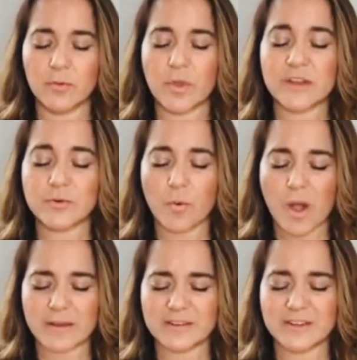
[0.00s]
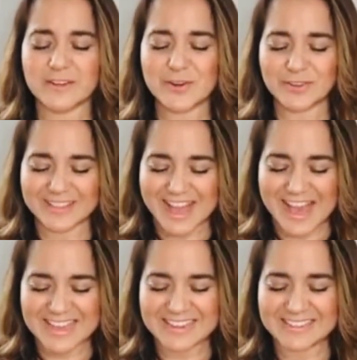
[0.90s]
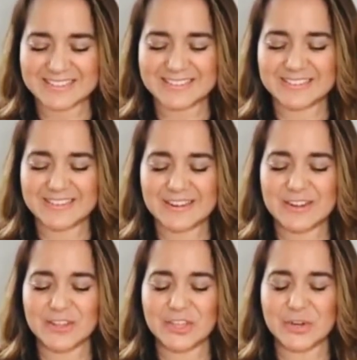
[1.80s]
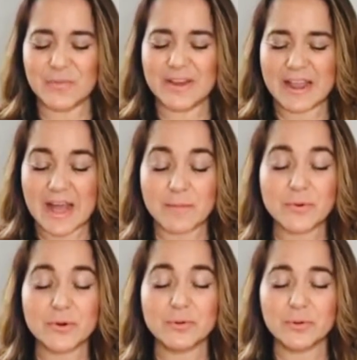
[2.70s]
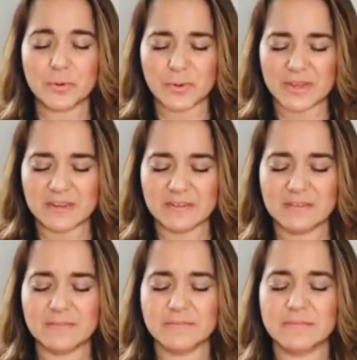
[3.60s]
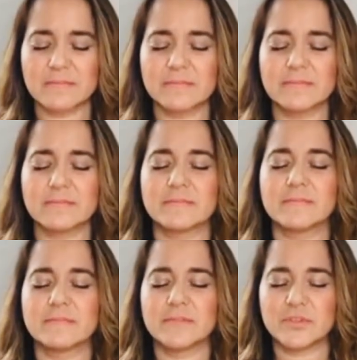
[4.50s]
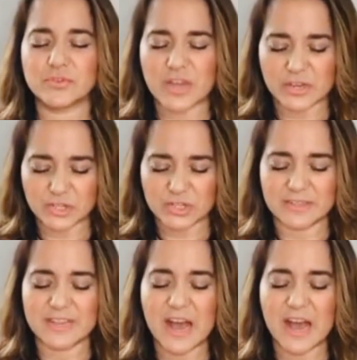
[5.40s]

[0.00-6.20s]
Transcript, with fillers: We are grounding your light through an emerald green connection